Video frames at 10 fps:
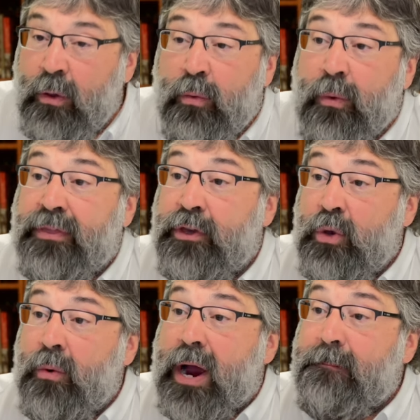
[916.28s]
whether
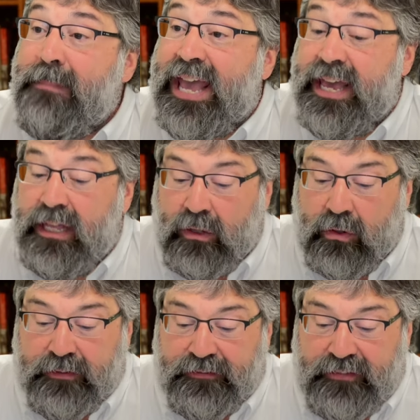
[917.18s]
you are male
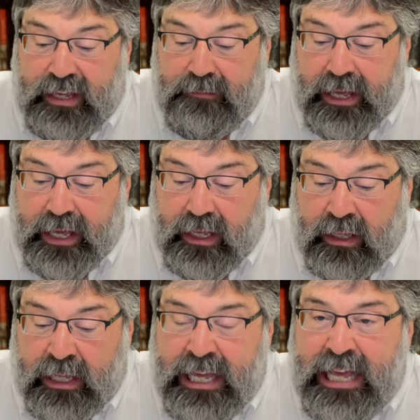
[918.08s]
or female.
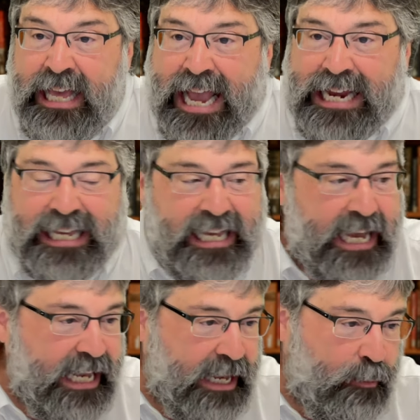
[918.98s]
And it
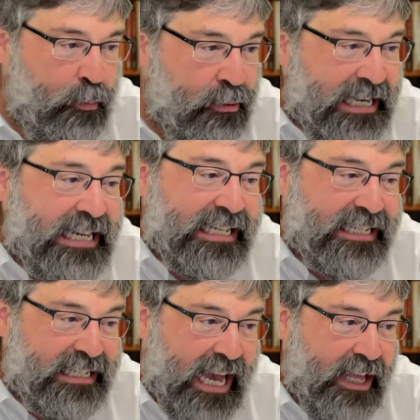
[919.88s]
can imprint
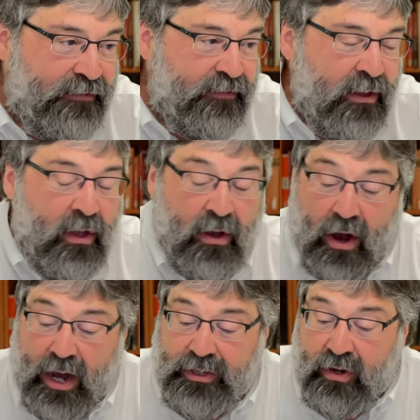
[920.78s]
itself
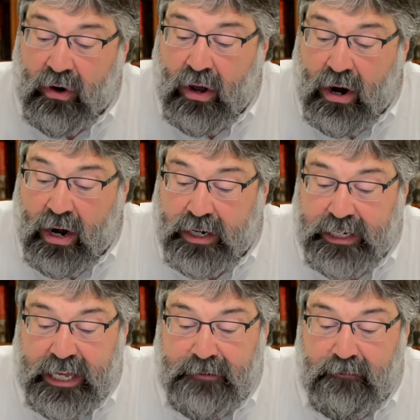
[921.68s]
on your heart
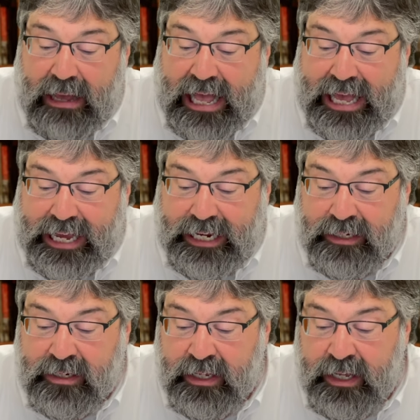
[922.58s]
and
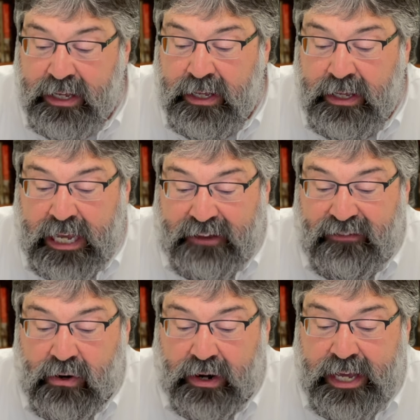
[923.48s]
mind if
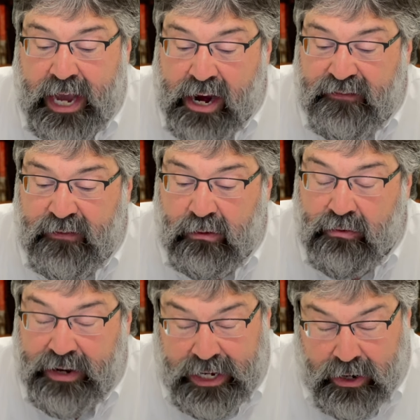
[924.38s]
you're a careful
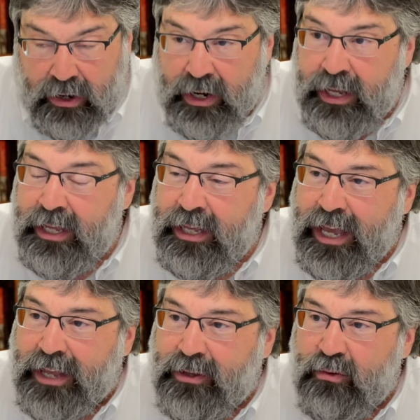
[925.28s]
reader
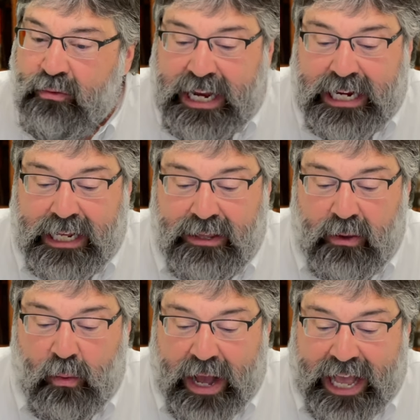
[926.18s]
and you read it
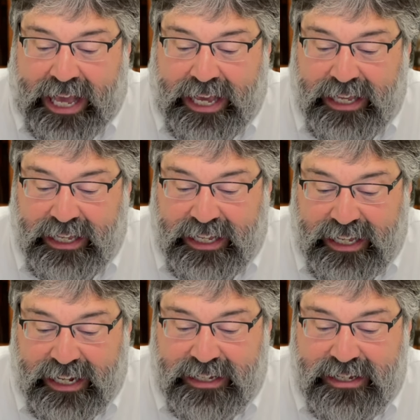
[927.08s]
the way
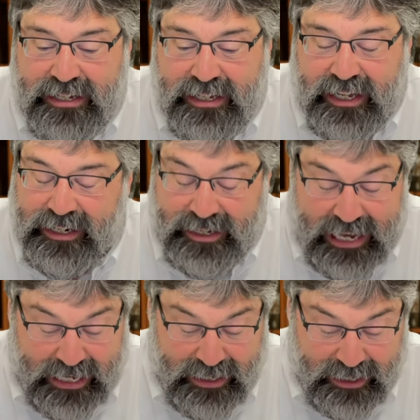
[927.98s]
it's
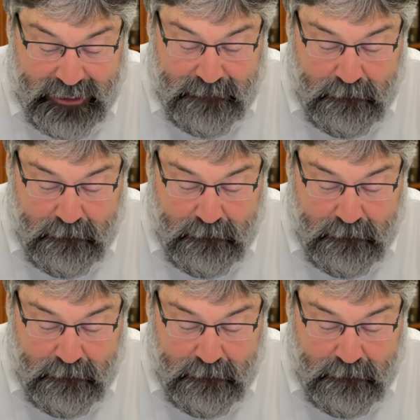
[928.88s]
intended.